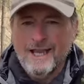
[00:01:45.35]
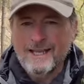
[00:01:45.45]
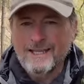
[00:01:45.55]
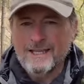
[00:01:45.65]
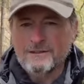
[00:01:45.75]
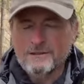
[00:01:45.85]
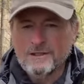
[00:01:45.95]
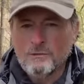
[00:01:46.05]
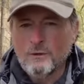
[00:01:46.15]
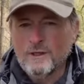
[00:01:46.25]
And they
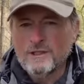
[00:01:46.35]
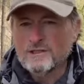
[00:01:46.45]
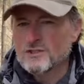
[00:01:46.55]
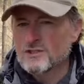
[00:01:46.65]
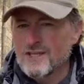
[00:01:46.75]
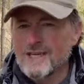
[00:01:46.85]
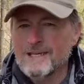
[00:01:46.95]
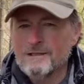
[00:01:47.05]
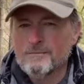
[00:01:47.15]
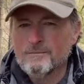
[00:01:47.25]
wanted to just
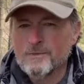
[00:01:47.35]
see,